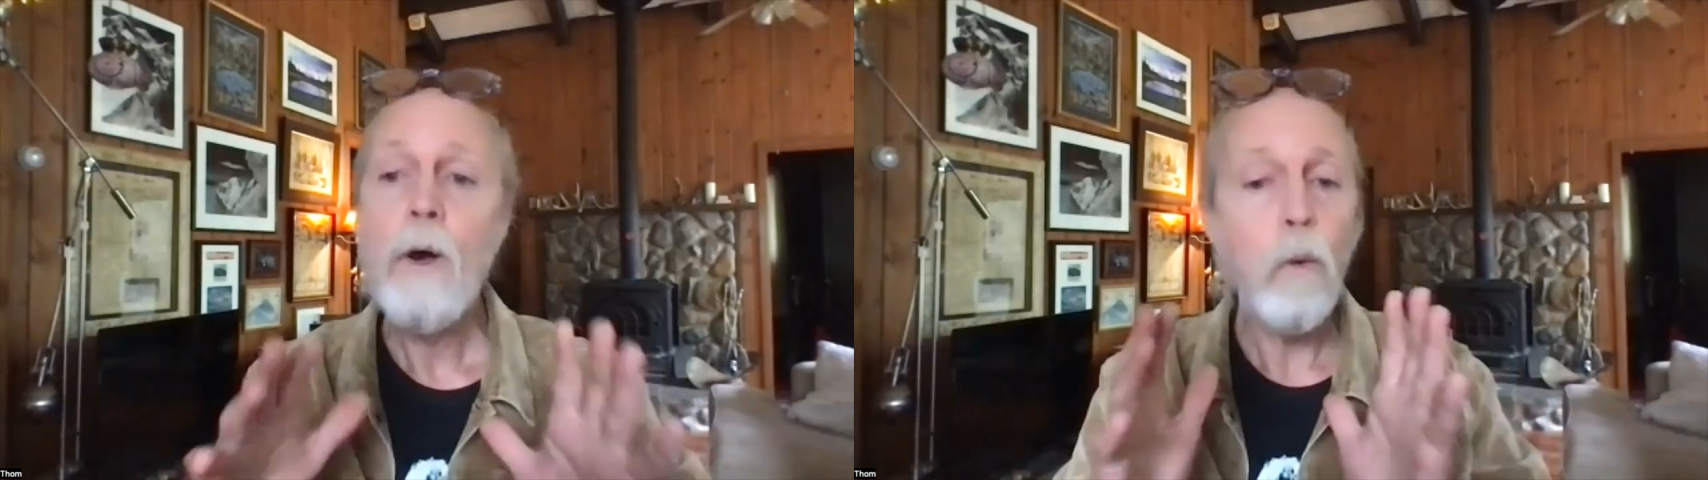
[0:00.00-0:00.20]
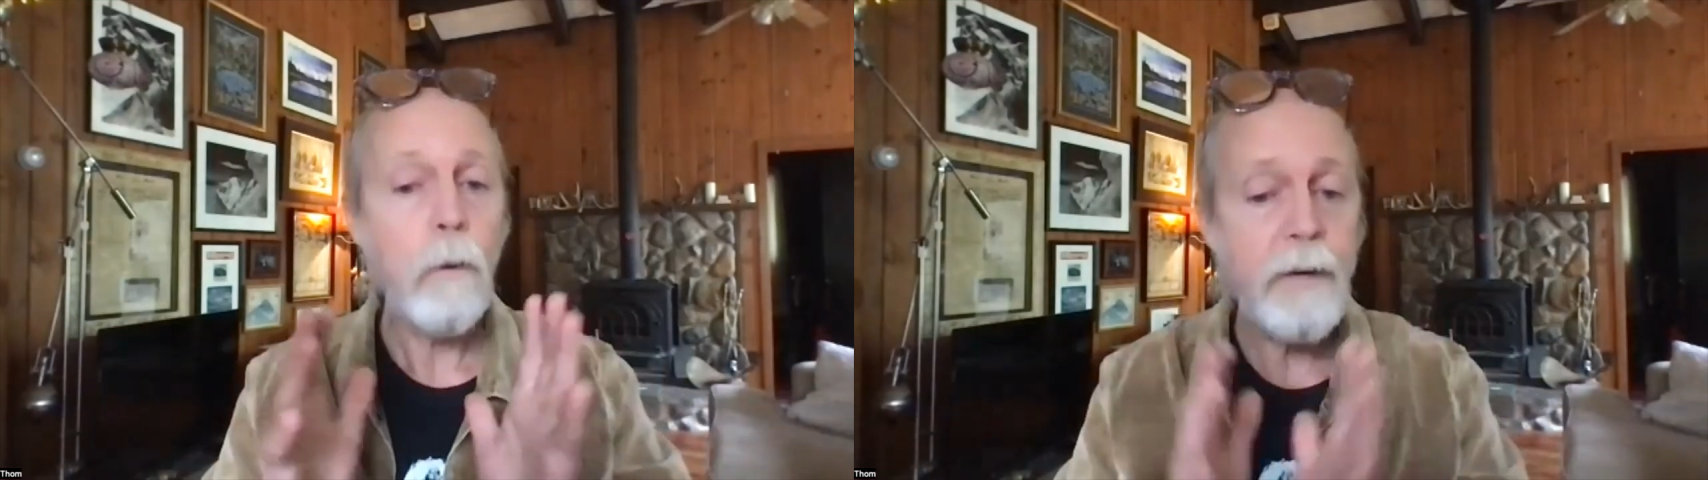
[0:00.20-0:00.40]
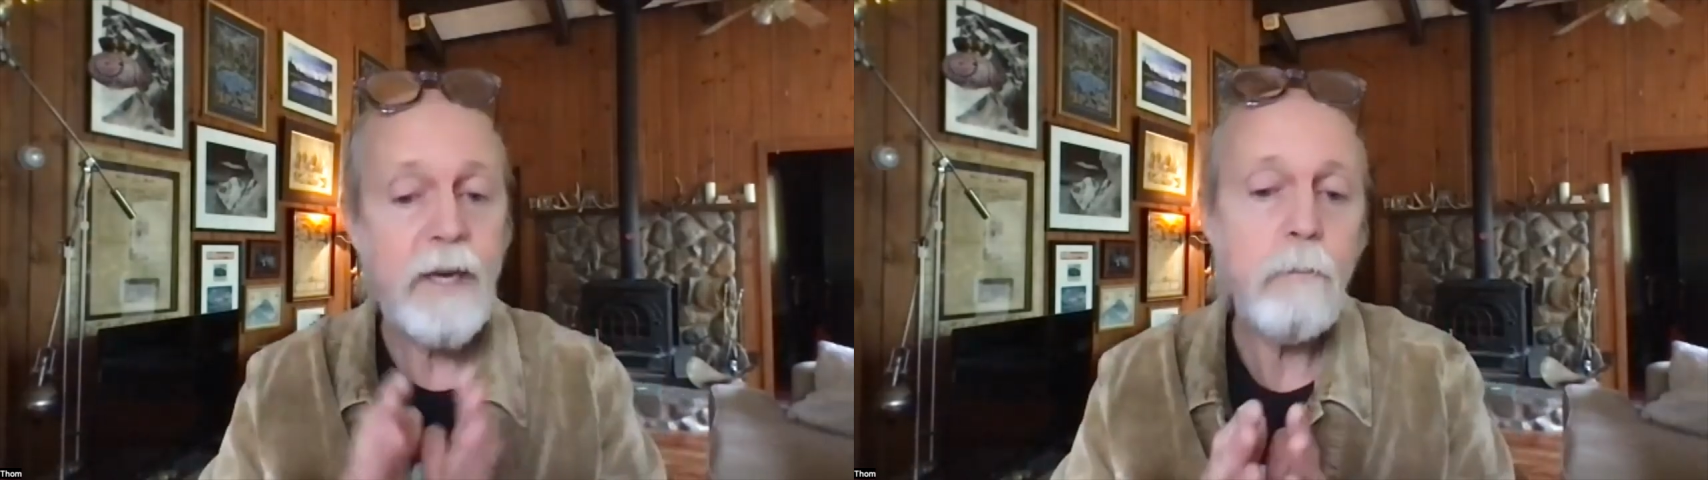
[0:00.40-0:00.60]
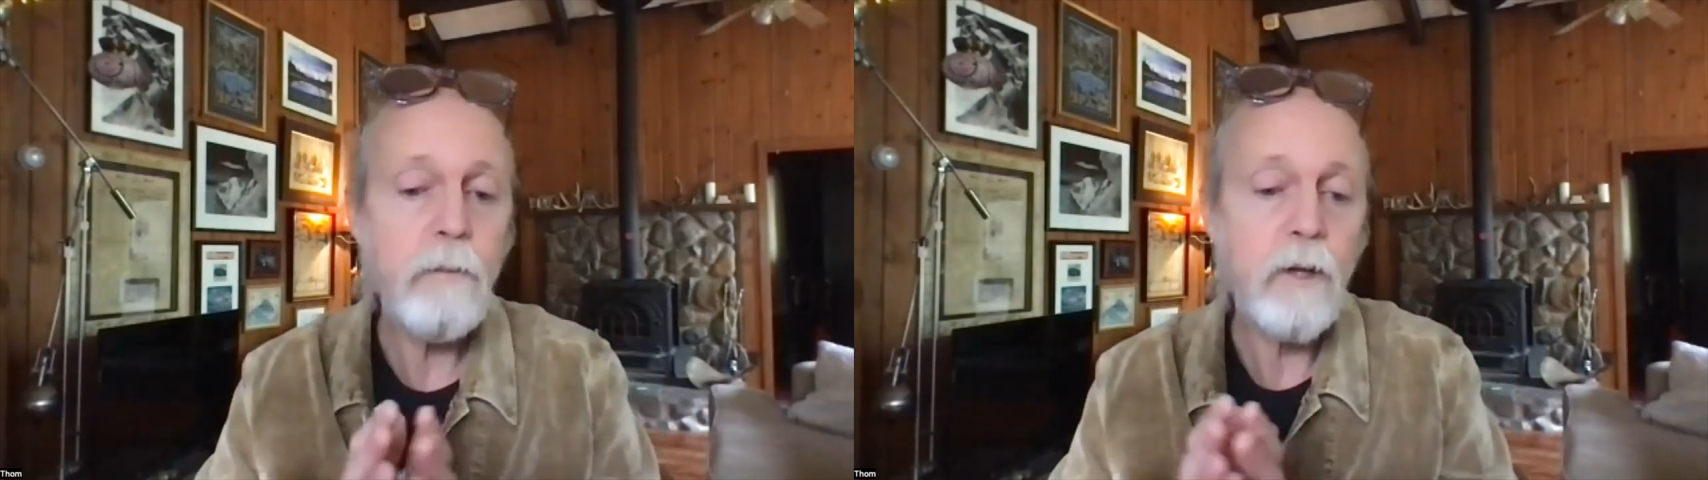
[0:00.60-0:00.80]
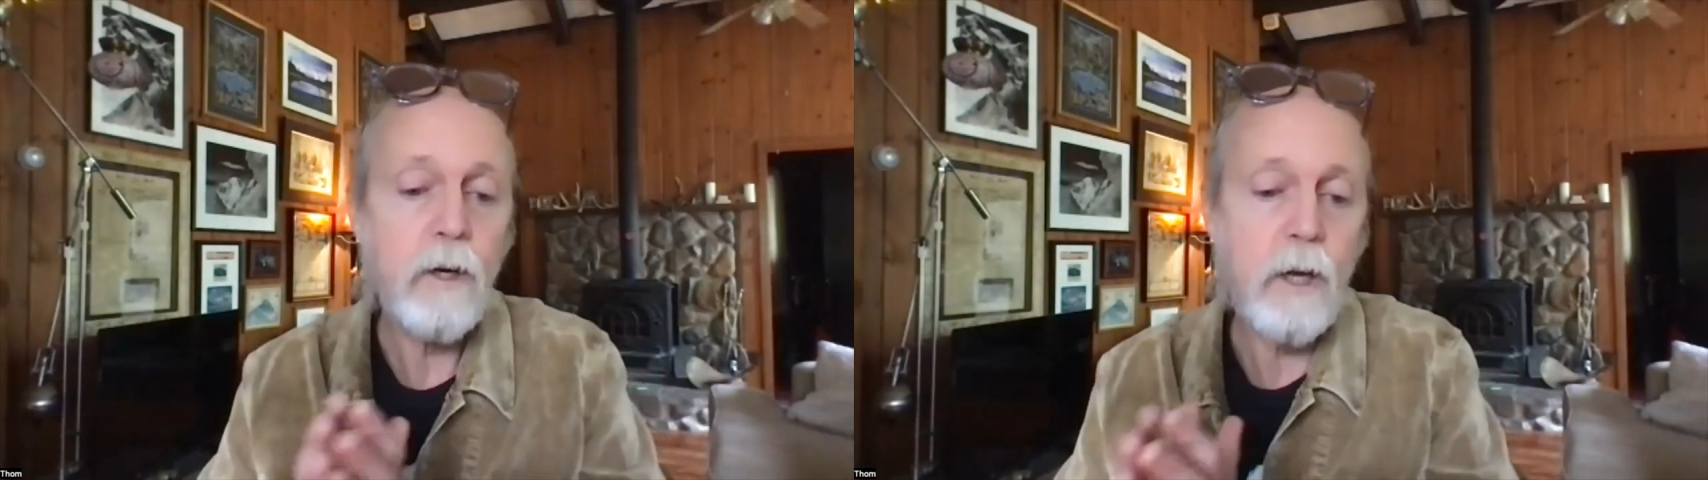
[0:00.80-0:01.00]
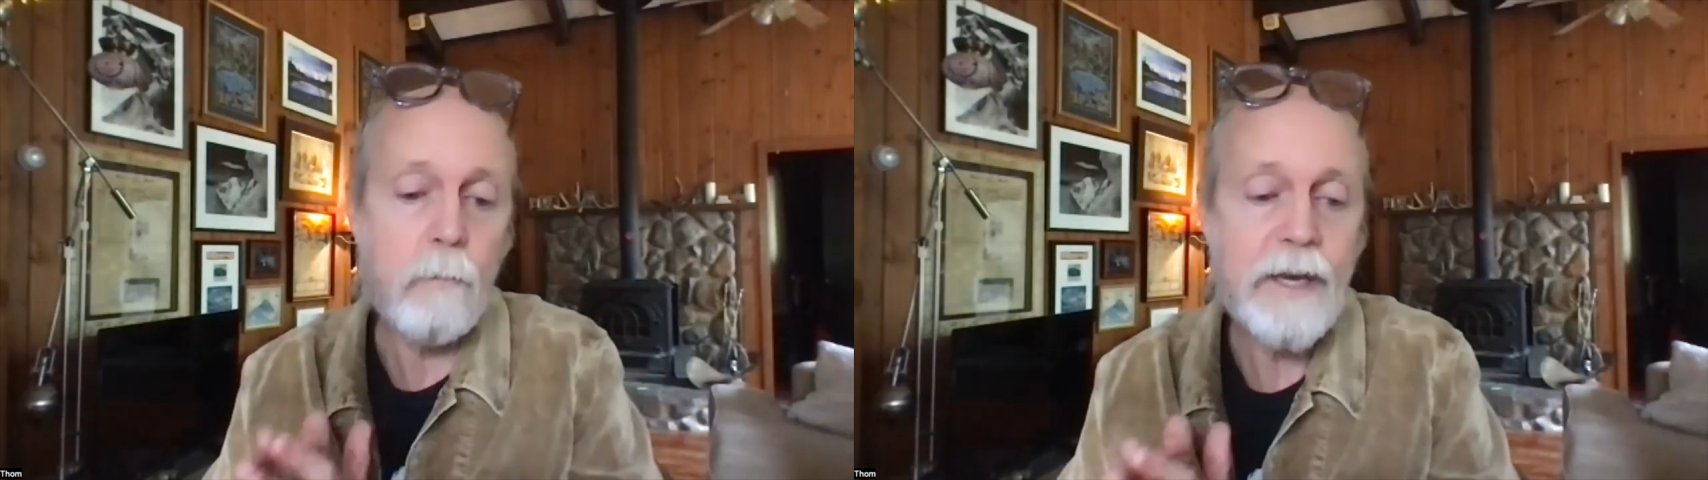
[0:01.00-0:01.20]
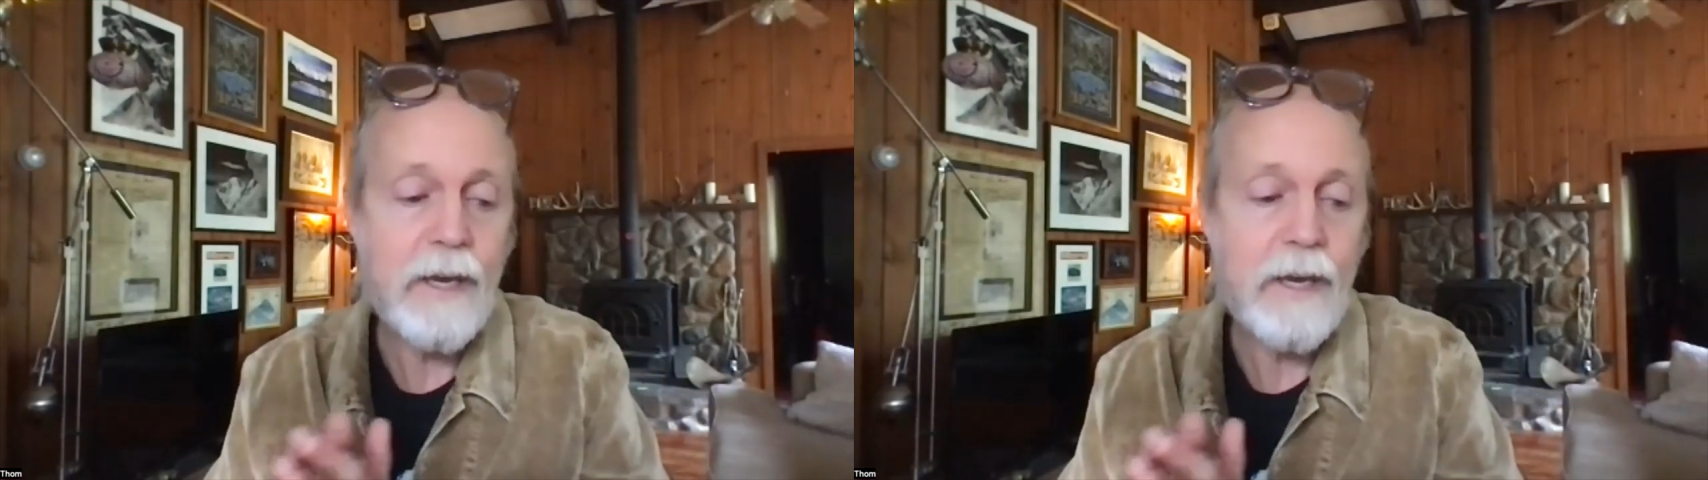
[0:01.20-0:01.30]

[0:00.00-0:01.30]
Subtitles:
where people are coming